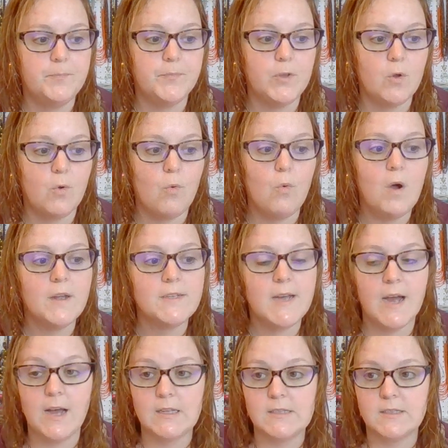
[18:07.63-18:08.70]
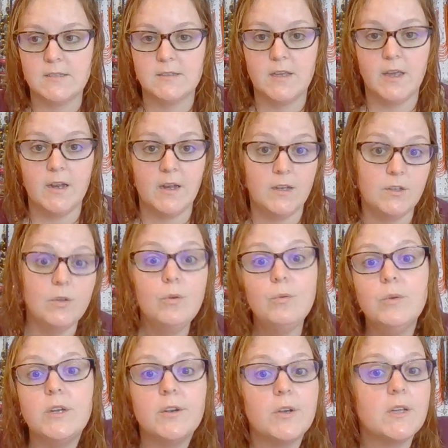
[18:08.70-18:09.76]
what tasks can I
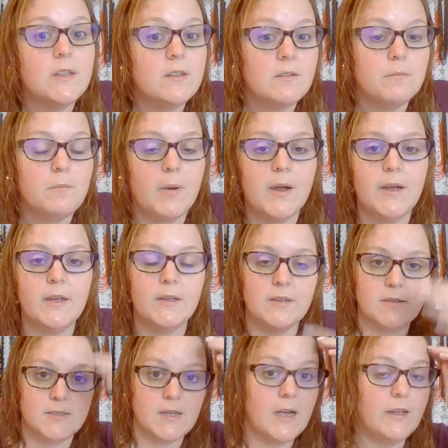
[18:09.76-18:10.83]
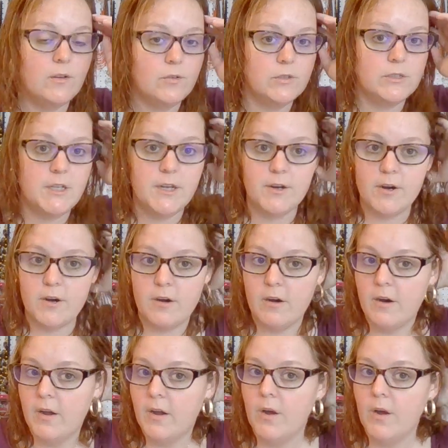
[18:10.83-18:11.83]
do during my cycles here,